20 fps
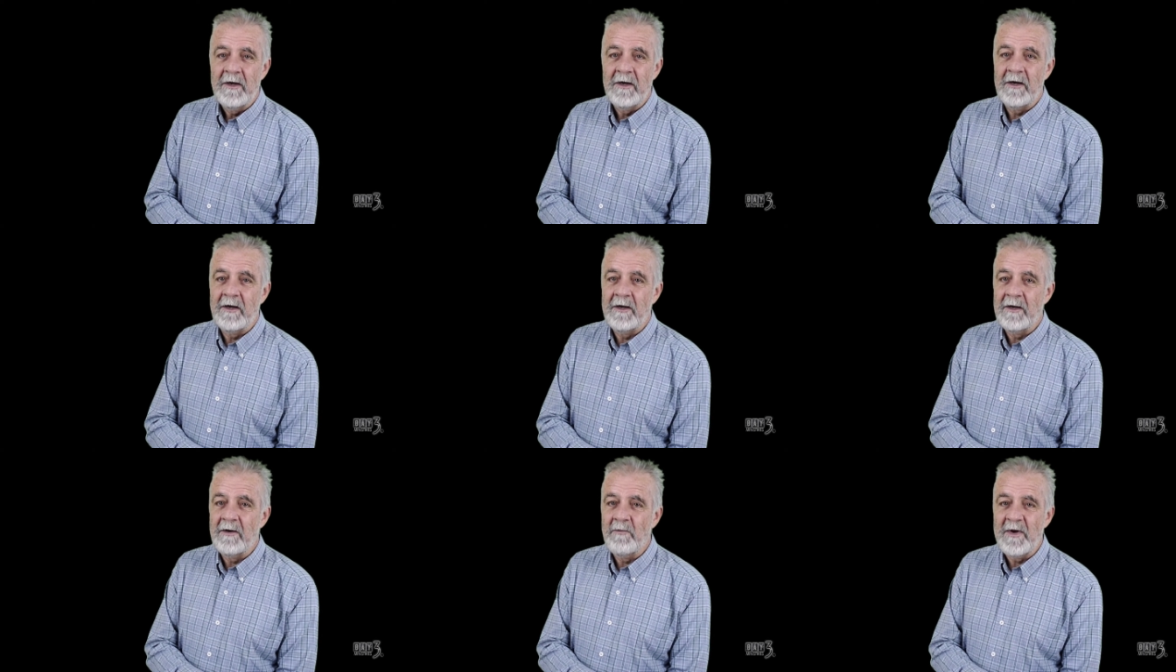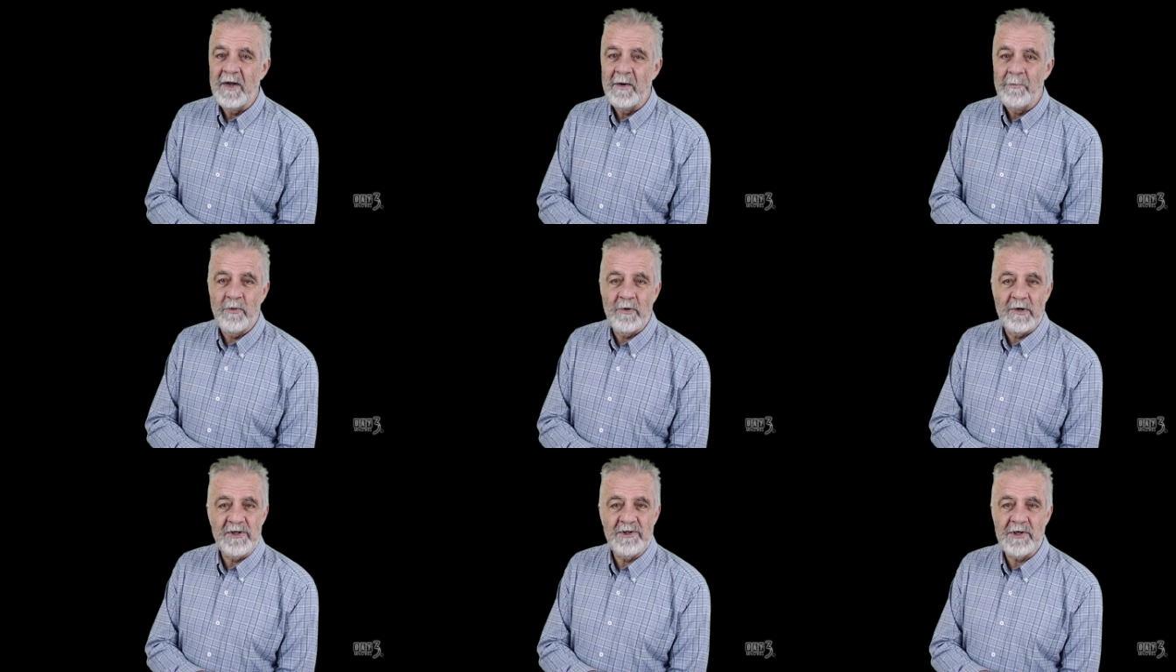uh, we
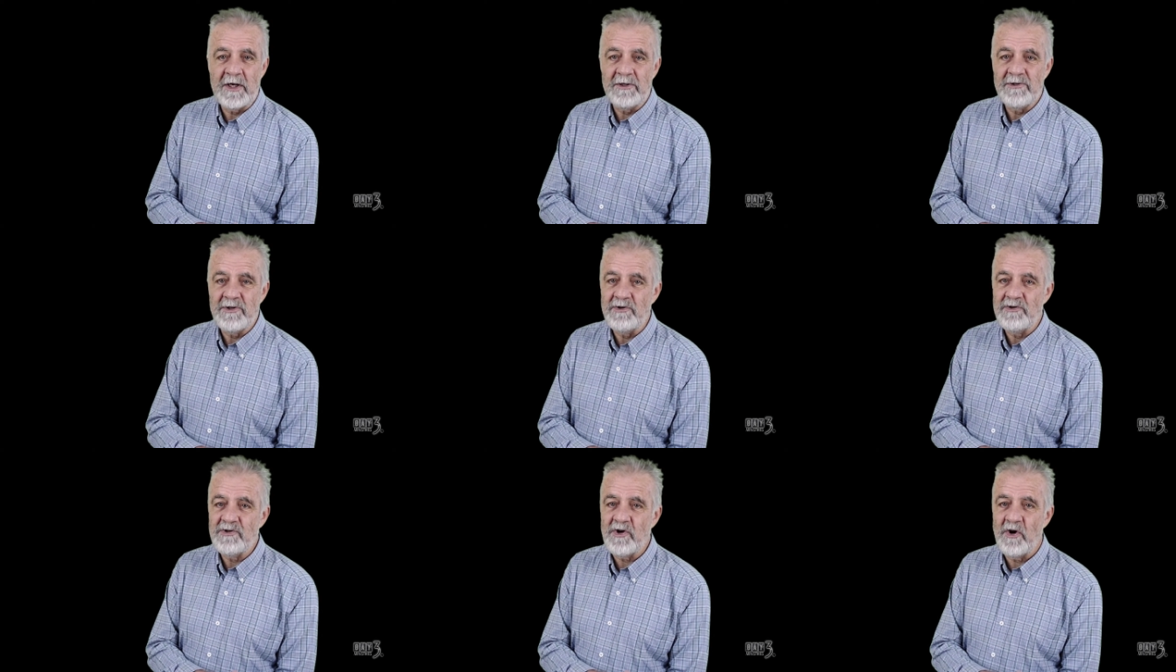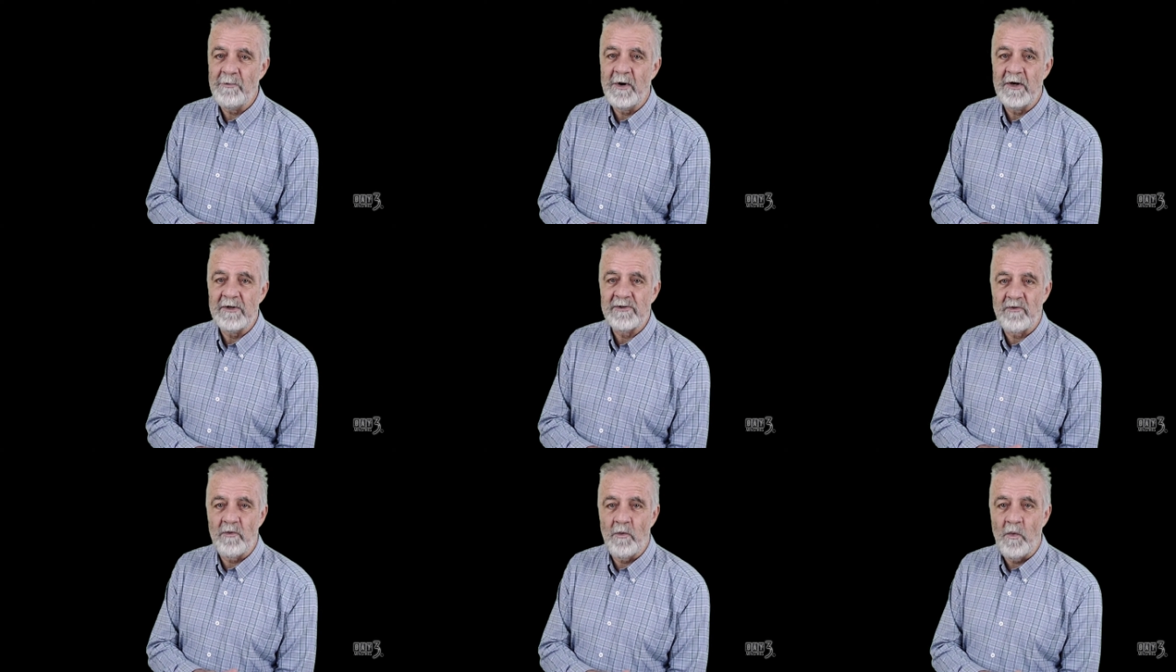appreciate you so
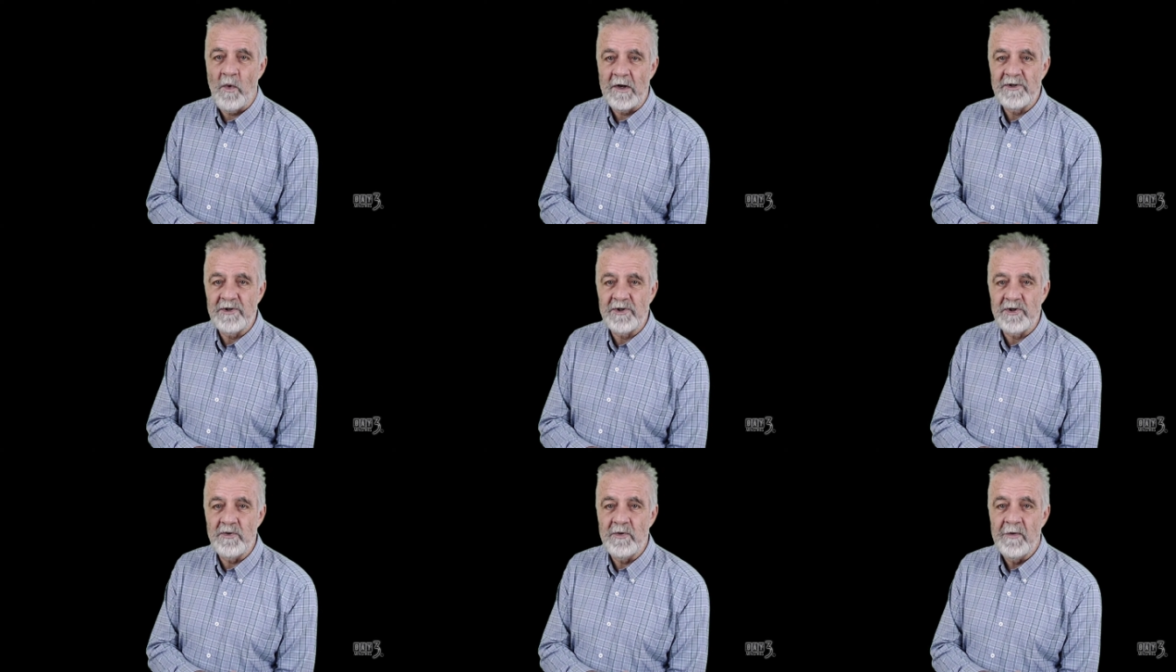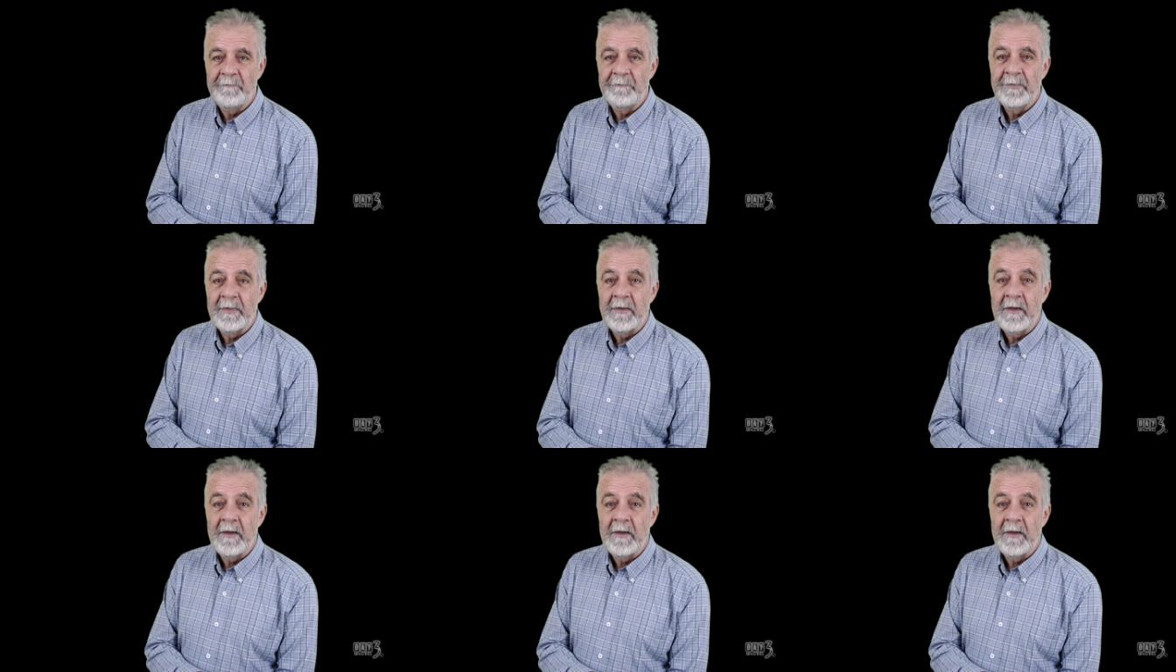much for what you